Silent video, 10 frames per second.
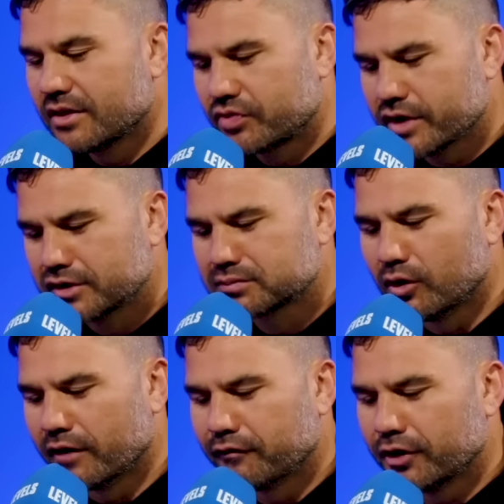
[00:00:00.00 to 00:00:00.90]
there's
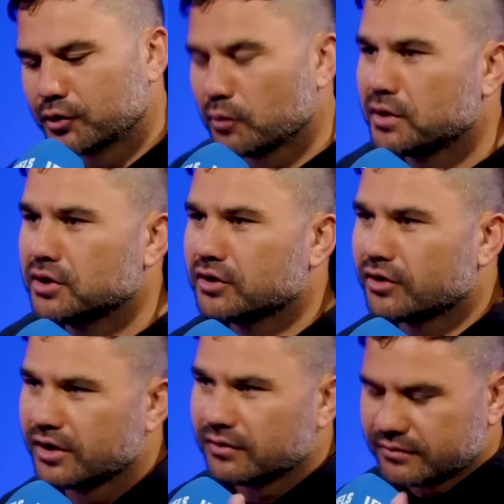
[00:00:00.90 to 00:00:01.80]
my final opinion
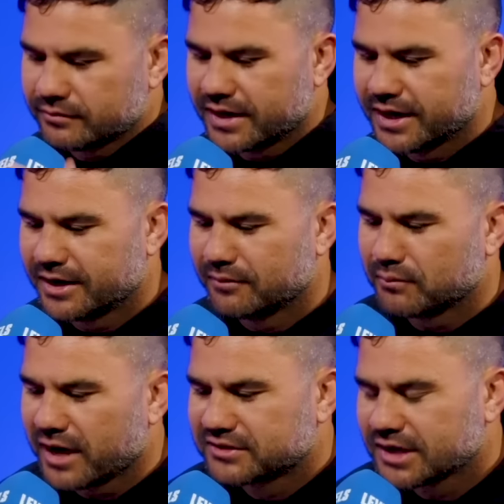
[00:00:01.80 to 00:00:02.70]
on it.
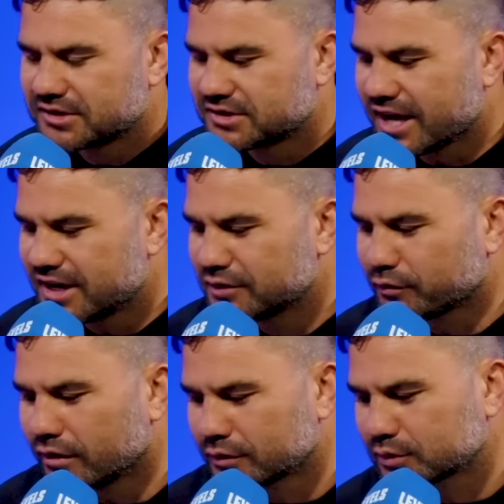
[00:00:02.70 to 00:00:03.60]
Mace has had his
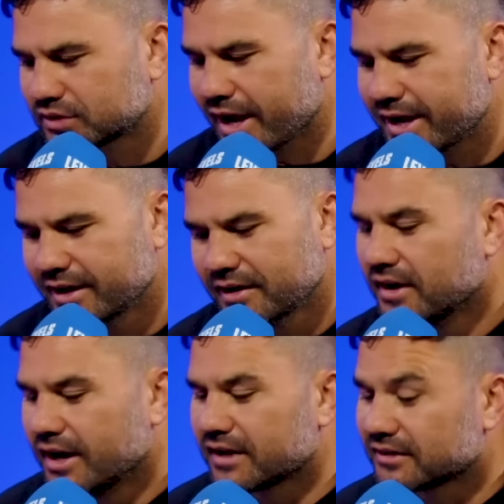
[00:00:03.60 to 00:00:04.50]
final say,
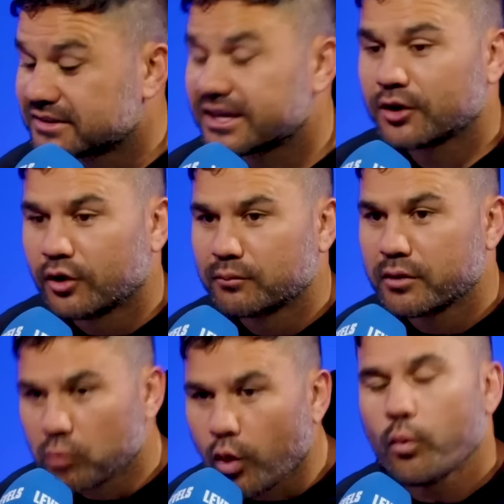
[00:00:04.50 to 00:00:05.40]
and let's get on
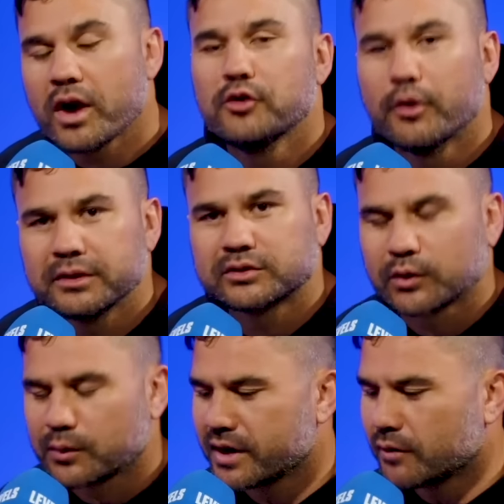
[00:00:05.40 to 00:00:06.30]
with what we normally
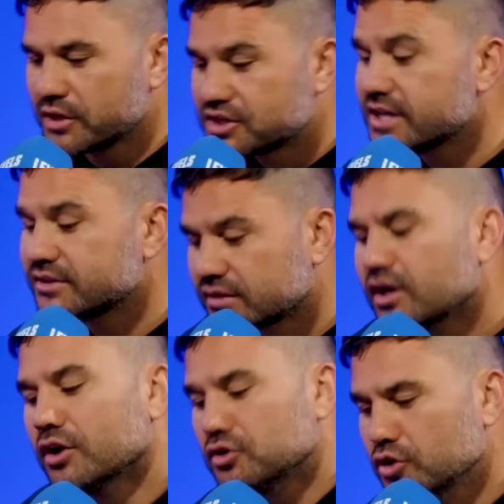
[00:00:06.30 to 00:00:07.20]
talk about, which is
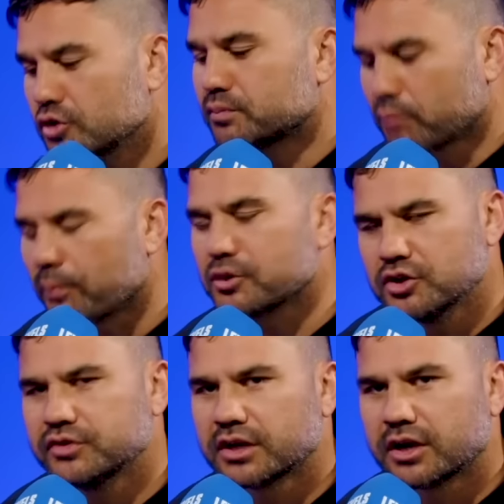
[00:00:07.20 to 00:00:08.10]
news, proper
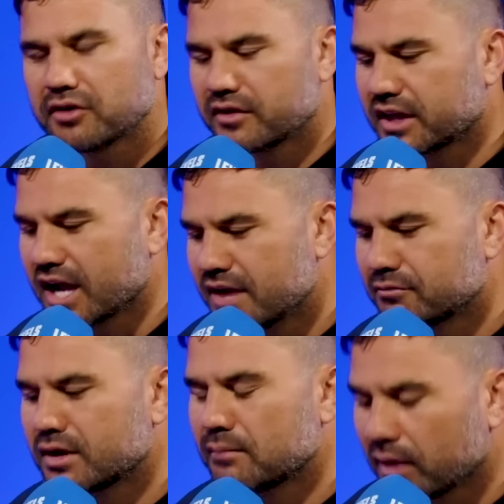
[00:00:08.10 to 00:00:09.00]
news in and around the game,
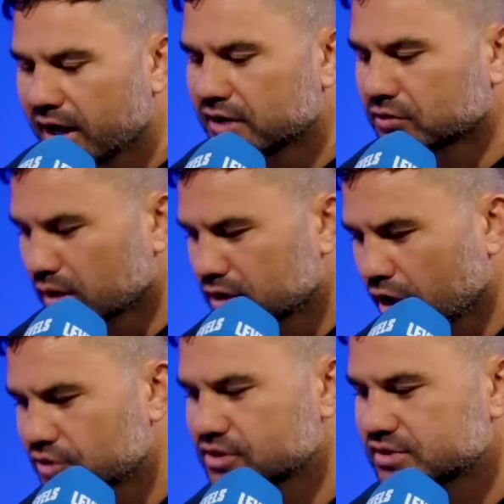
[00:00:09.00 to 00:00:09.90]
around players, around
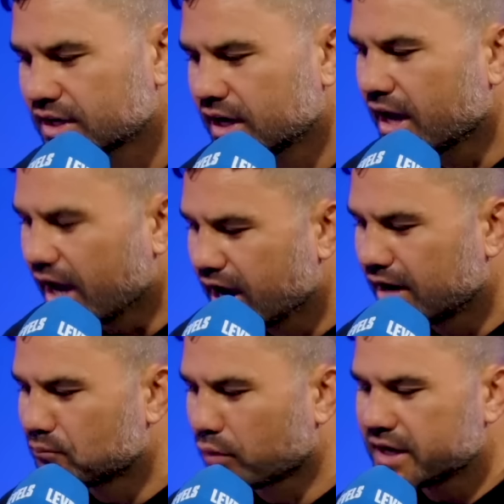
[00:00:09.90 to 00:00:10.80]
coaches,
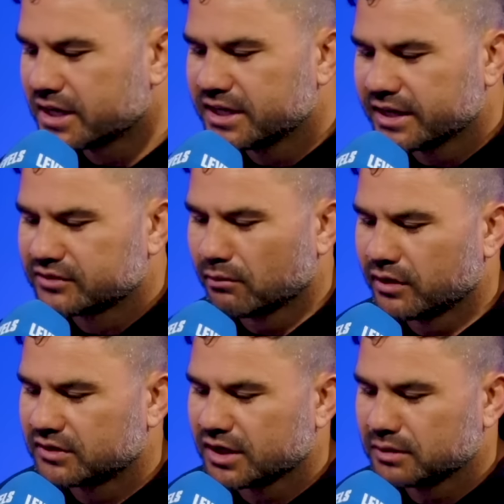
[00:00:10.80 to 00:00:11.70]
and breaking down some of
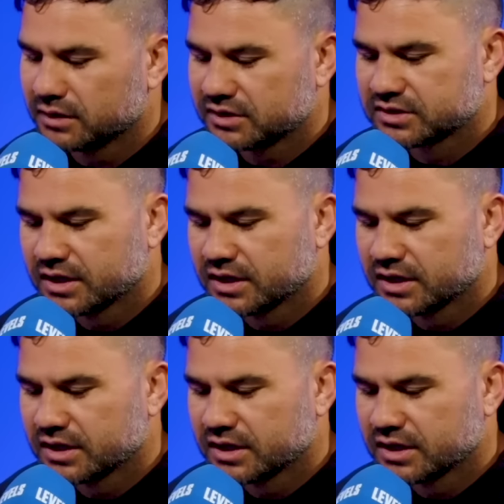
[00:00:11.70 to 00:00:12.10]
the team lists.